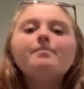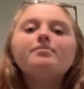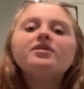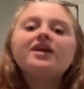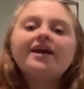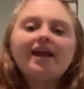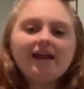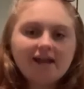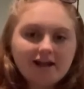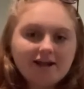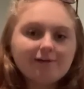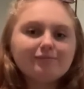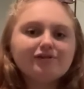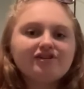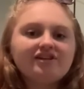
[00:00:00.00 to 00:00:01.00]
but I
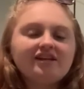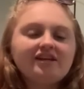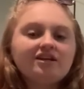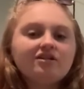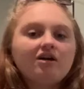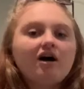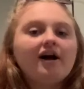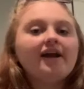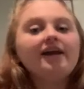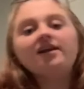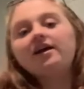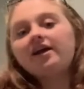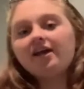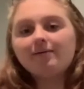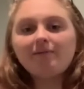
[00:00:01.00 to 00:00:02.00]
am learning a lot,
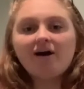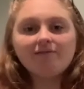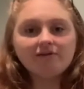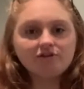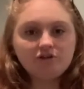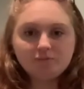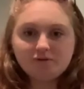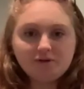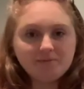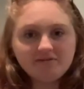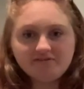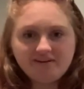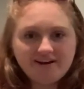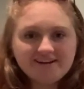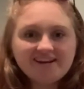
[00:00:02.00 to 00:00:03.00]
and I am having super
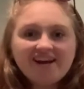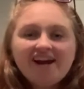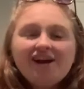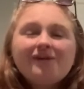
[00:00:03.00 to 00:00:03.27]
duper fun.